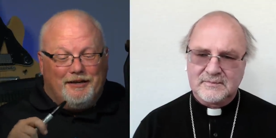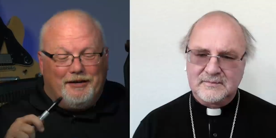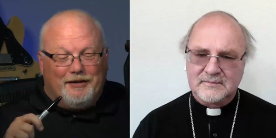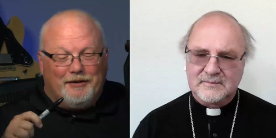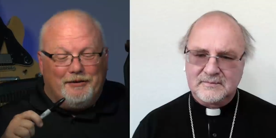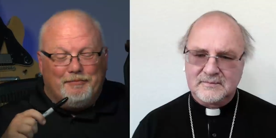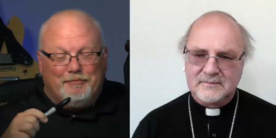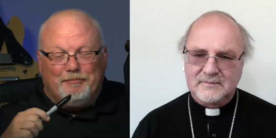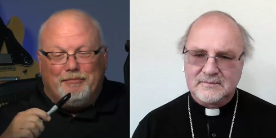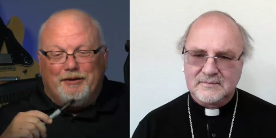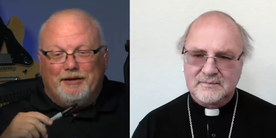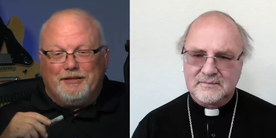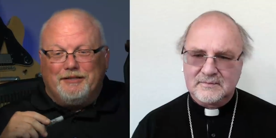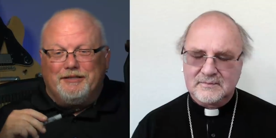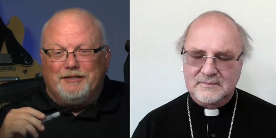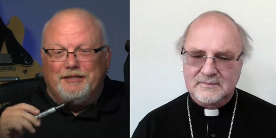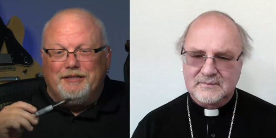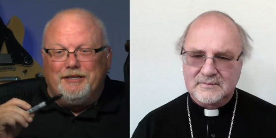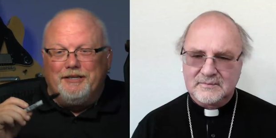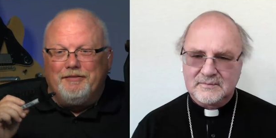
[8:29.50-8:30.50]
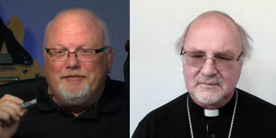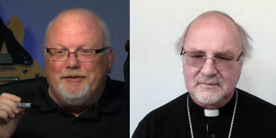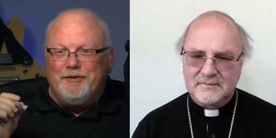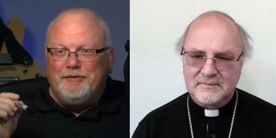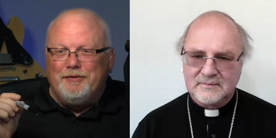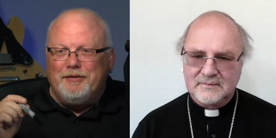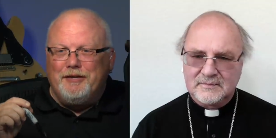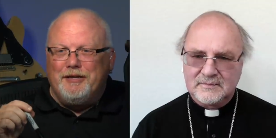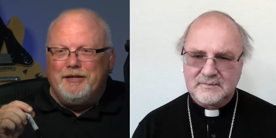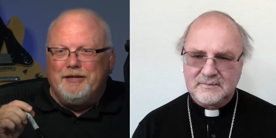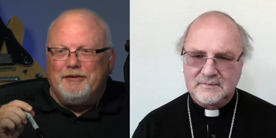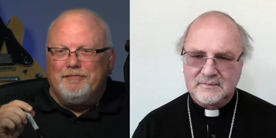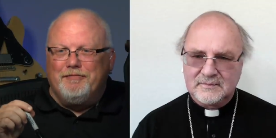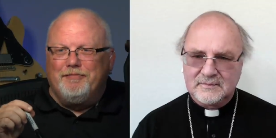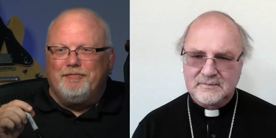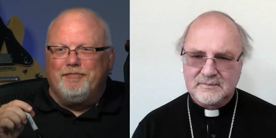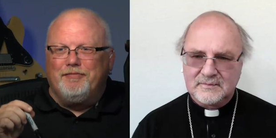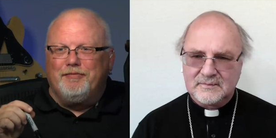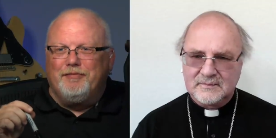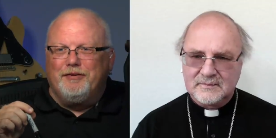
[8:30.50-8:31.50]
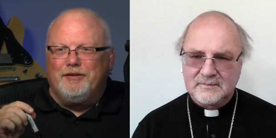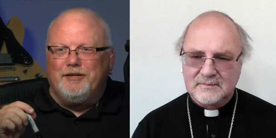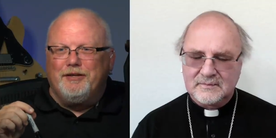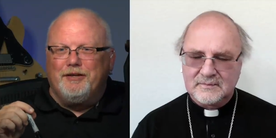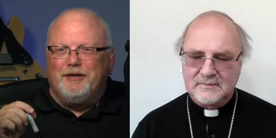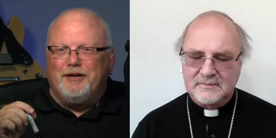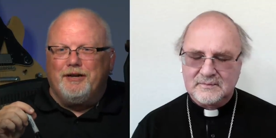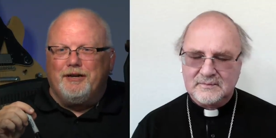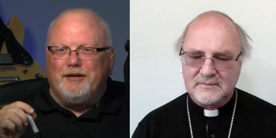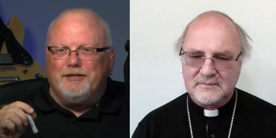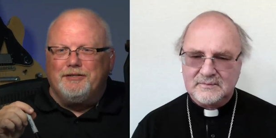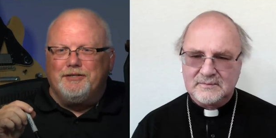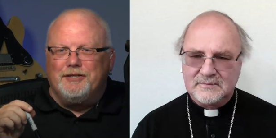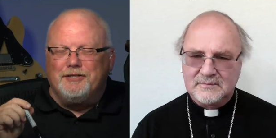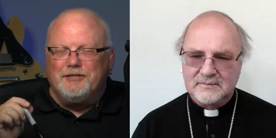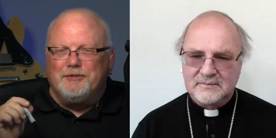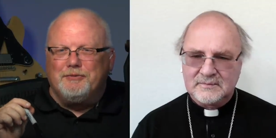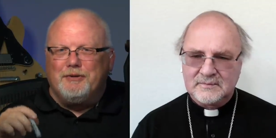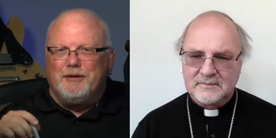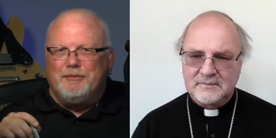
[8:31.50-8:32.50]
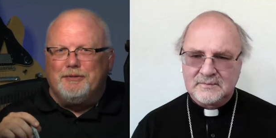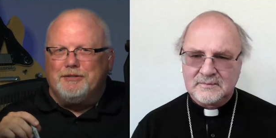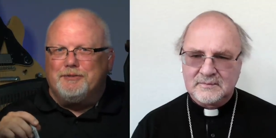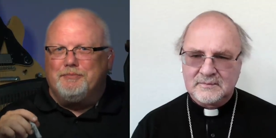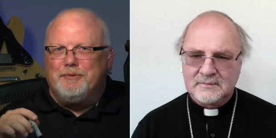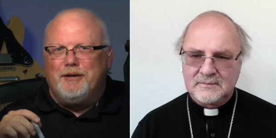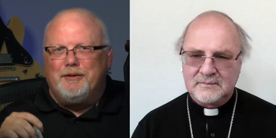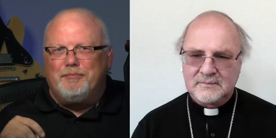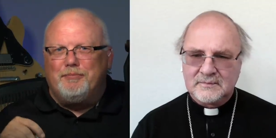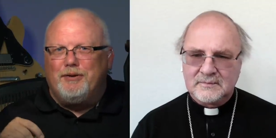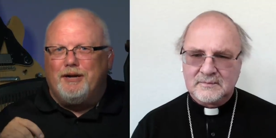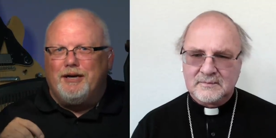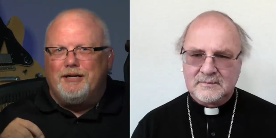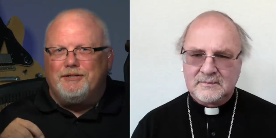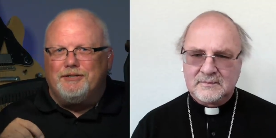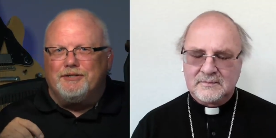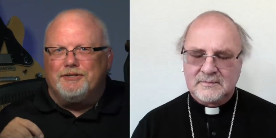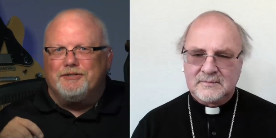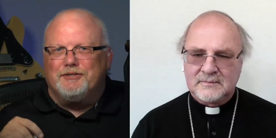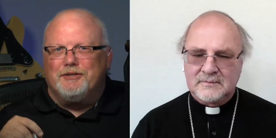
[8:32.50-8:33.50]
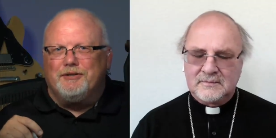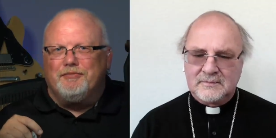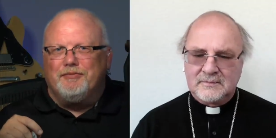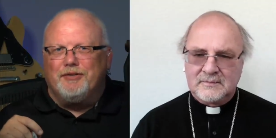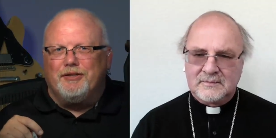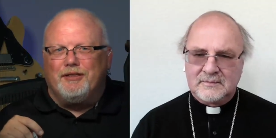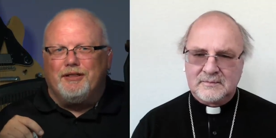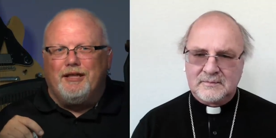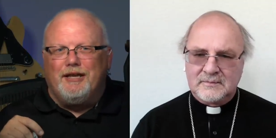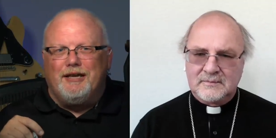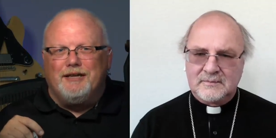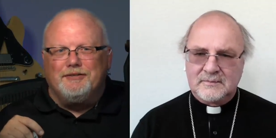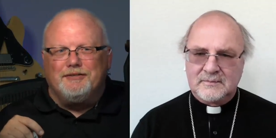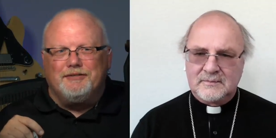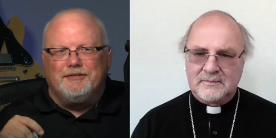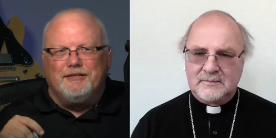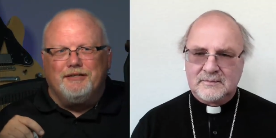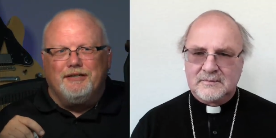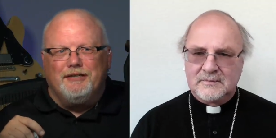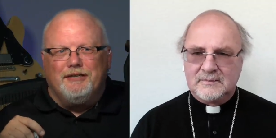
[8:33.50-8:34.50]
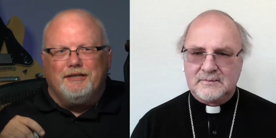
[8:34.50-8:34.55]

Speaker 1: Um, but if you think of uh, Justin Welby's pet projects over the last,